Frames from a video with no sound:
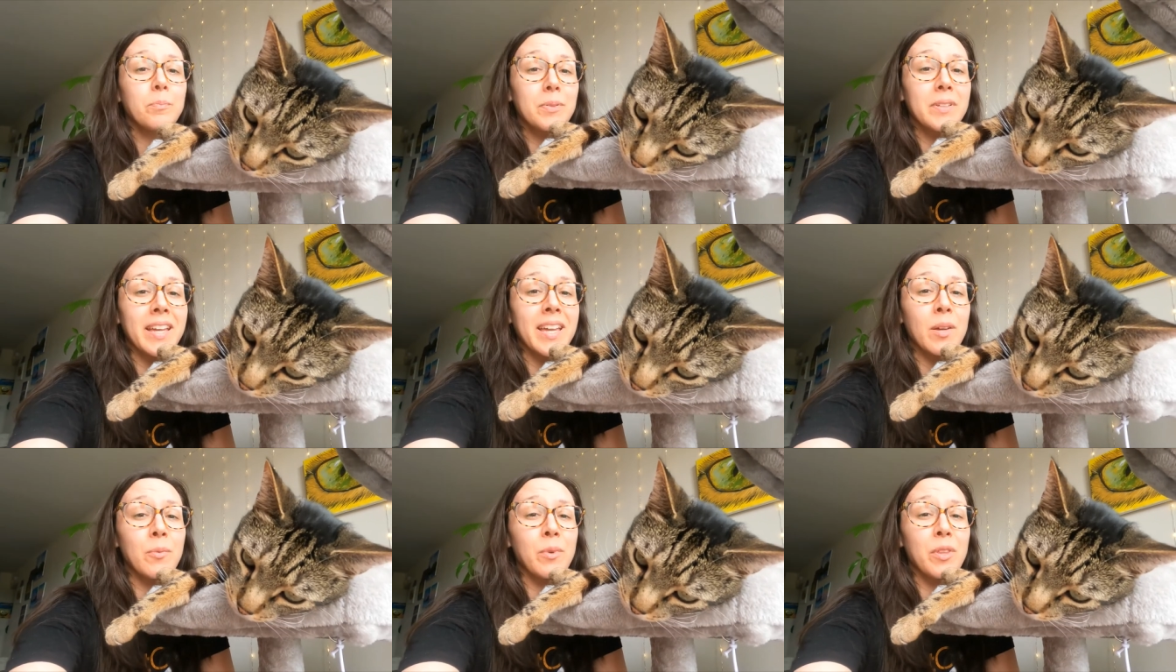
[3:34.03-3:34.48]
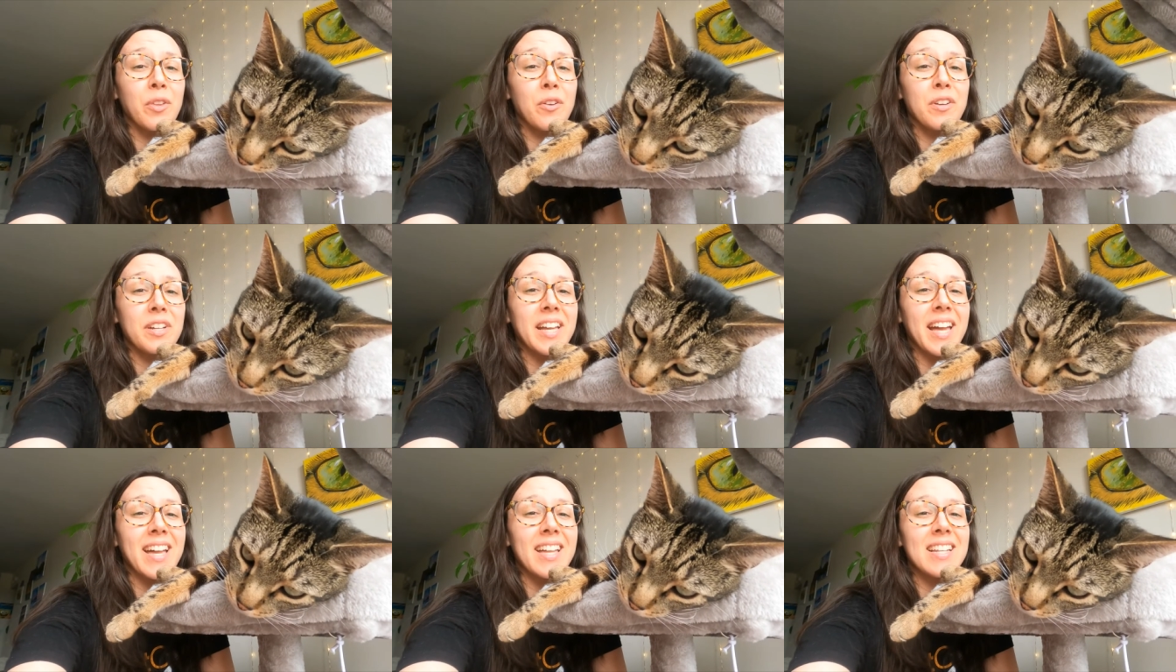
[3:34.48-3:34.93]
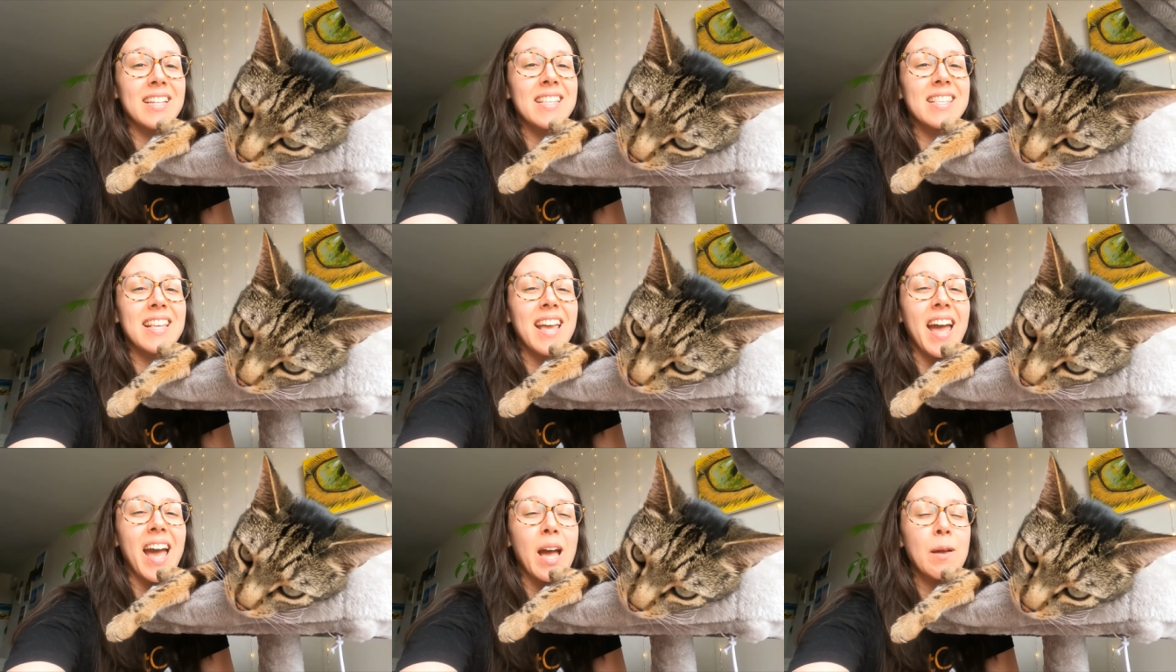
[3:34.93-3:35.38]
Playing with your cat
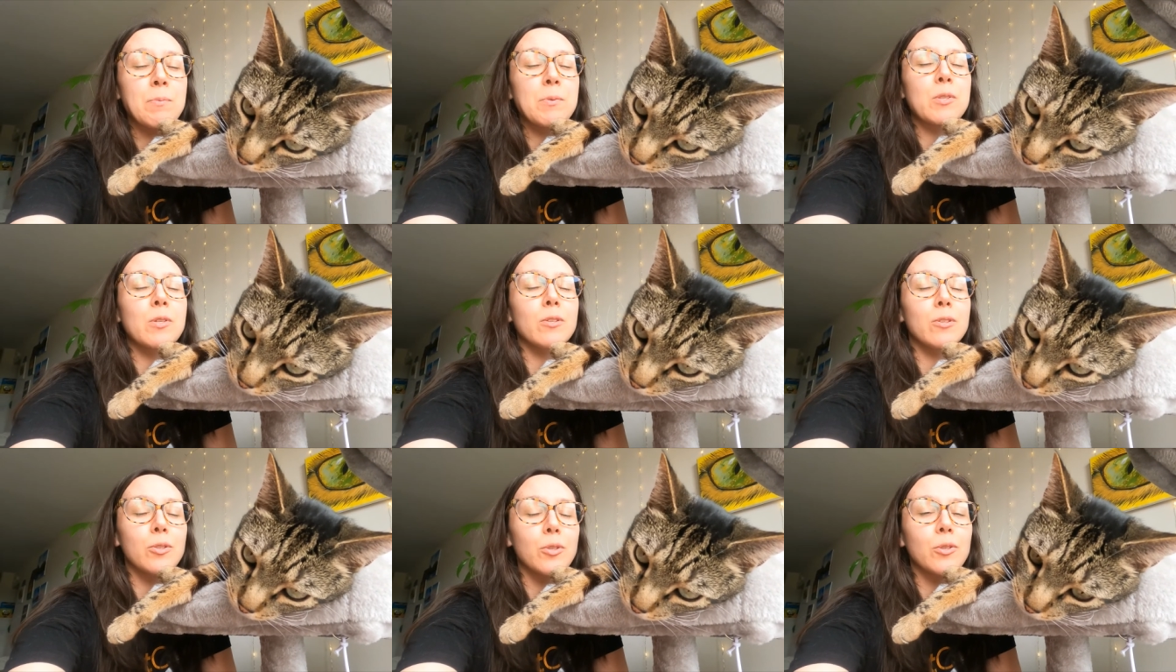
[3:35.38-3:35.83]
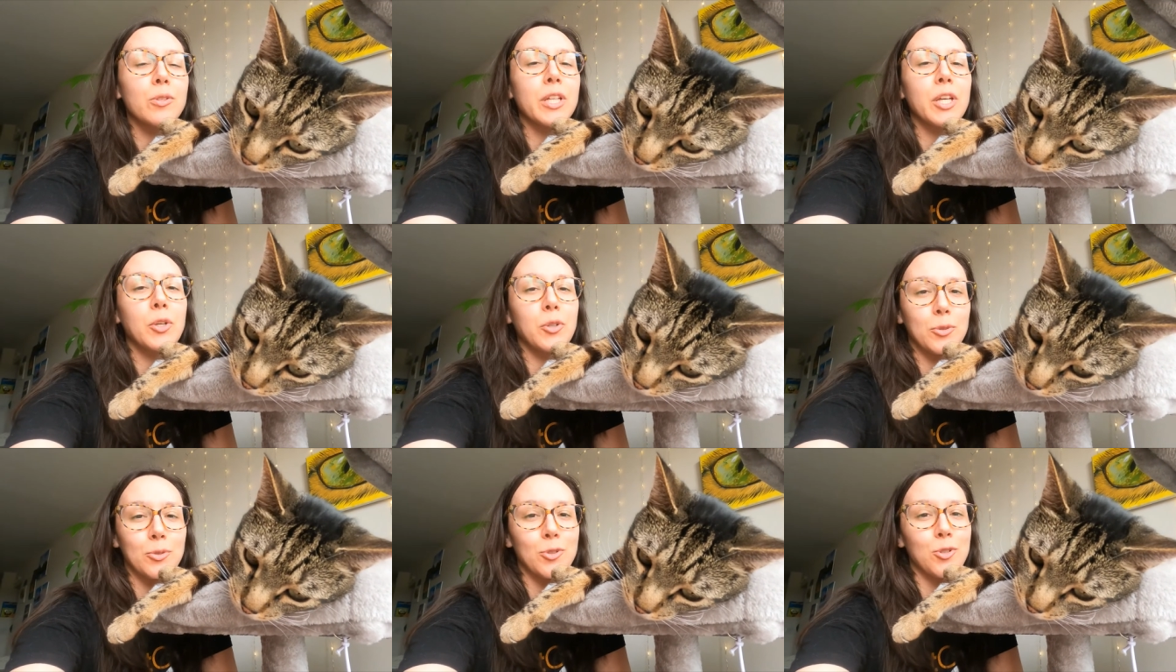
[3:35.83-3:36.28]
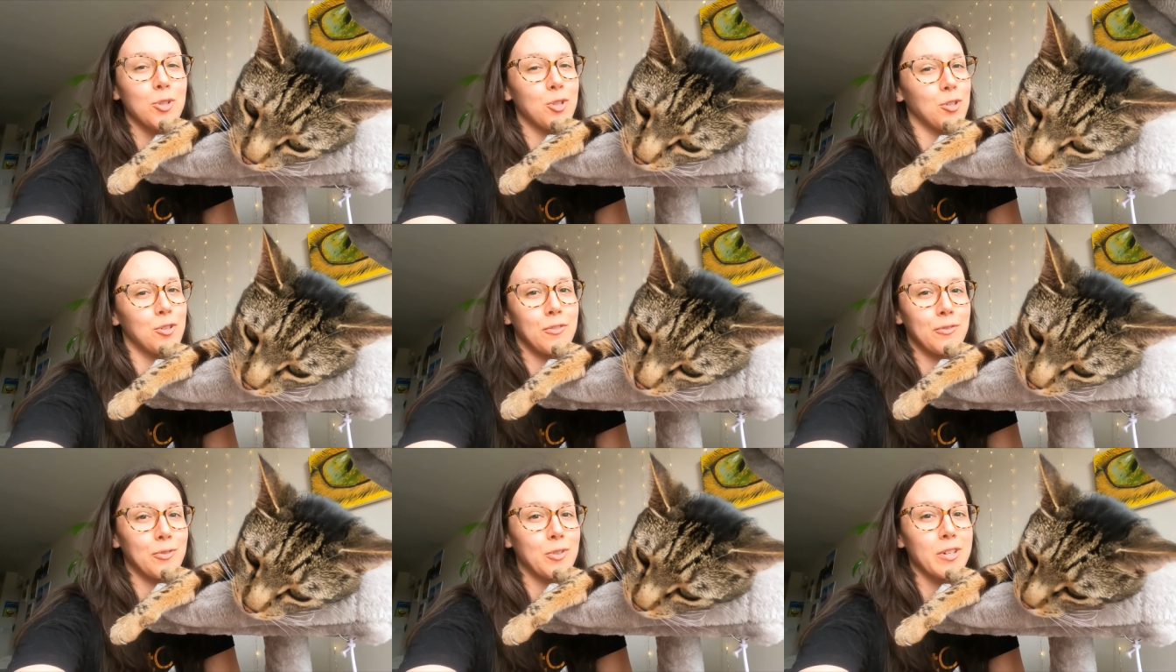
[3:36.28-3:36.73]
is absolutely
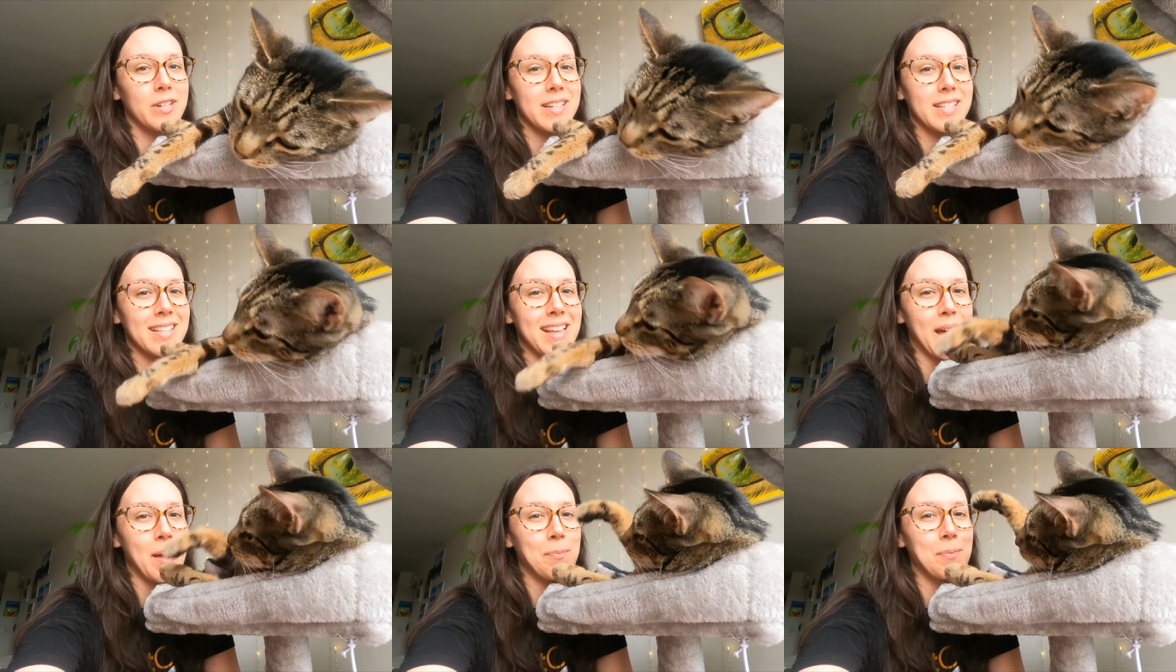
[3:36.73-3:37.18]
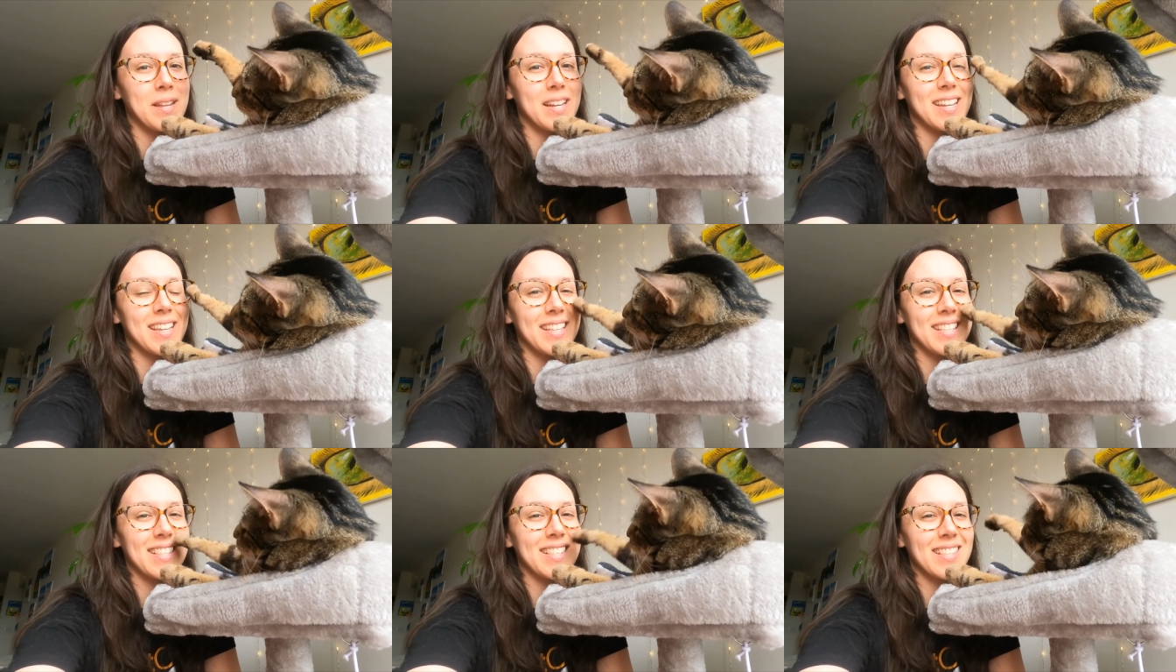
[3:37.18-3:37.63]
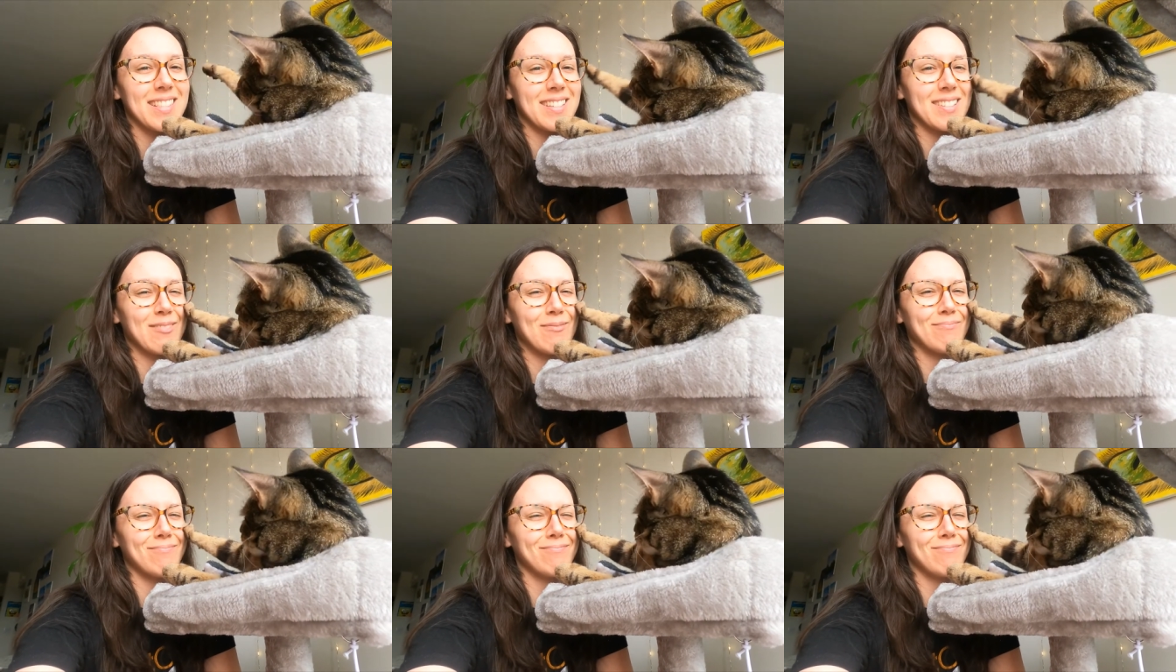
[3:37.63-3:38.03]
crucial for his happiness.